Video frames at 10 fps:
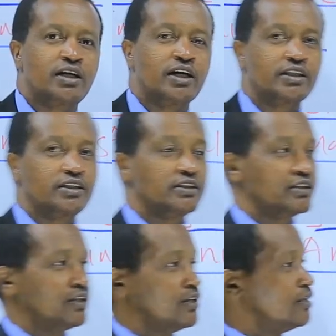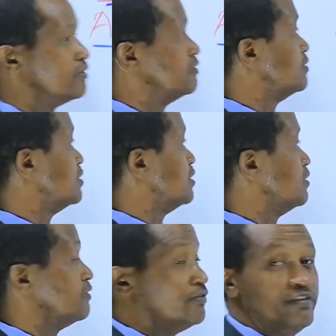and is a
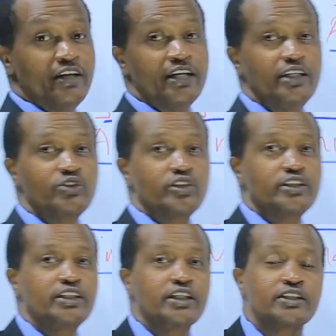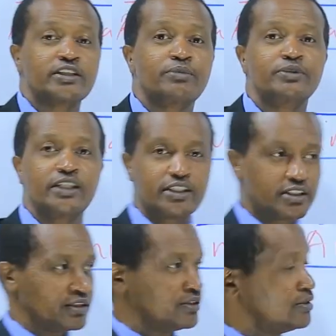very interesting
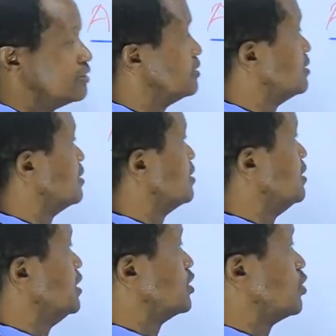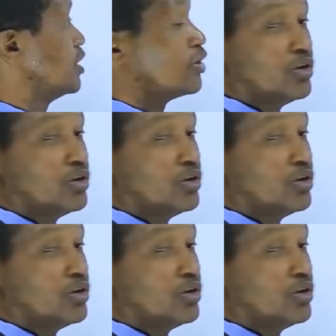subject, this one